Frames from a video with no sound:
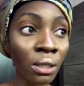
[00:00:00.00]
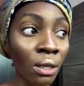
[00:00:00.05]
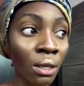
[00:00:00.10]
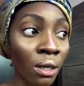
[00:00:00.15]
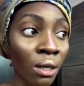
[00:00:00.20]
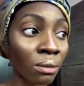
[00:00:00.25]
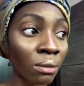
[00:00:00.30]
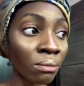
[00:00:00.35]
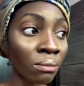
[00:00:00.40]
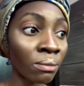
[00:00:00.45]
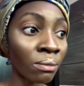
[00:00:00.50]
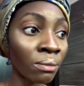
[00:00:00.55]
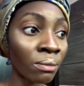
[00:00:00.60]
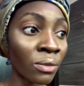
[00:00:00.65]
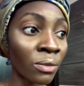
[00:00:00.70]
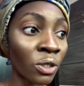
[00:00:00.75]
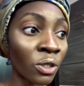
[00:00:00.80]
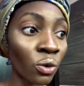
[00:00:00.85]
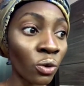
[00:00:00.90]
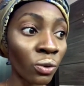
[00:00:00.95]

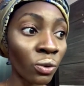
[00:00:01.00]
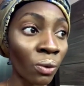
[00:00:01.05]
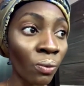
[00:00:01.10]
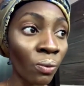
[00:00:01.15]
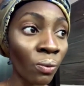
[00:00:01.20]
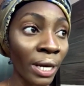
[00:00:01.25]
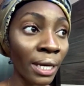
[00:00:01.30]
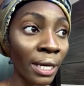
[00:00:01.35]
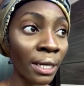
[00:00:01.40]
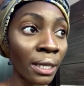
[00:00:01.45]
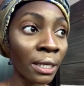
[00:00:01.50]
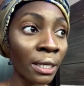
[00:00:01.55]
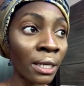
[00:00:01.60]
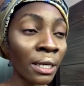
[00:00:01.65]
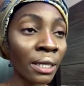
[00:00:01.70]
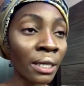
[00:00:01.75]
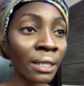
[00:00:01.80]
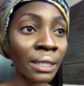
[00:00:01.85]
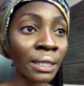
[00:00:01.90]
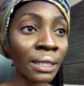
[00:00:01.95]
the way
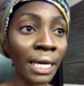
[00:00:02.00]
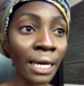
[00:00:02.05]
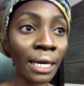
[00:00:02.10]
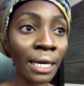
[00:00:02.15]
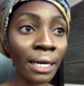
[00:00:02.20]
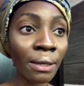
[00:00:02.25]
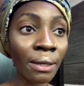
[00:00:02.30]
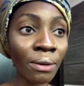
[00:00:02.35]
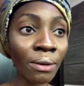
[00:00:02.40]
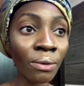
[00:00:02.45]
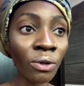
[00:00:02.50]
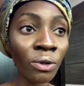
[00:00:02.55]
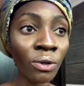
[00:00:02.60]
they,